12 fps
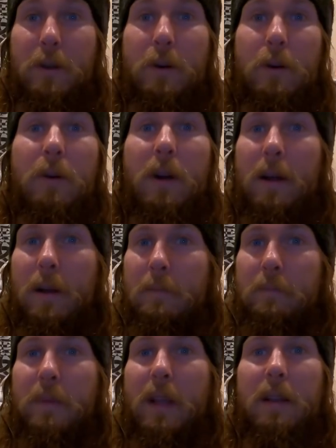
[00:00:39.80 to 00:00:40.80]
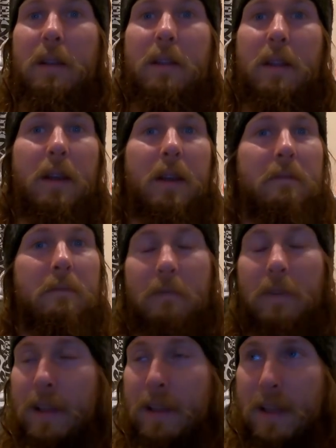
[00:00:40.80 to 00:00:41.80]
you know, the
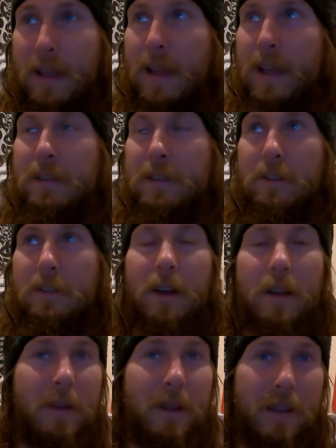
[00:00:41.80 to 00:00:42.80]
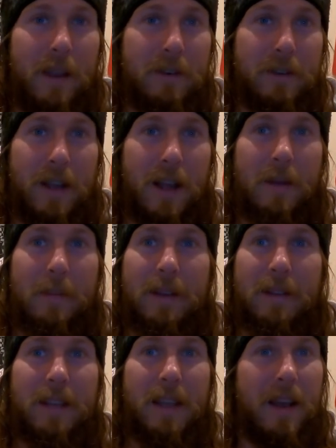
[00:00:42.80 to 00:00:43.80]
Viking Age is not my favorite time
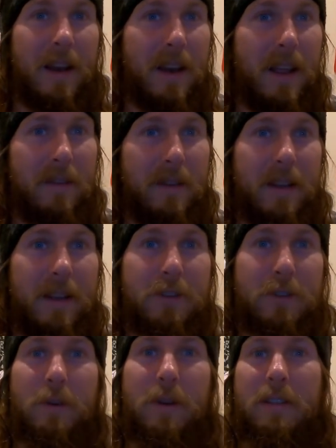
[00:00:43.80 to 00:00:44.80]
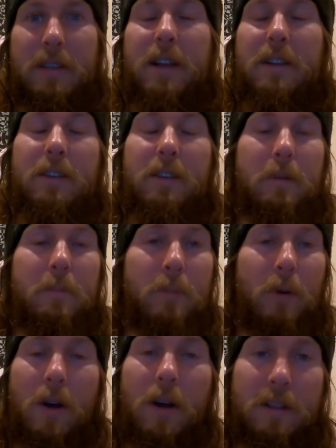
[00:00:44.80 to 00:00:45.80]
in Scandinavian history. It's actually the
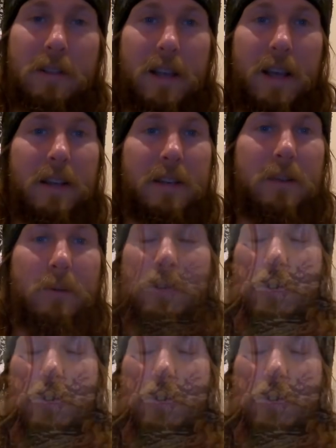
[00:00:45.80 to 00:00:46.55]
Bronze Age that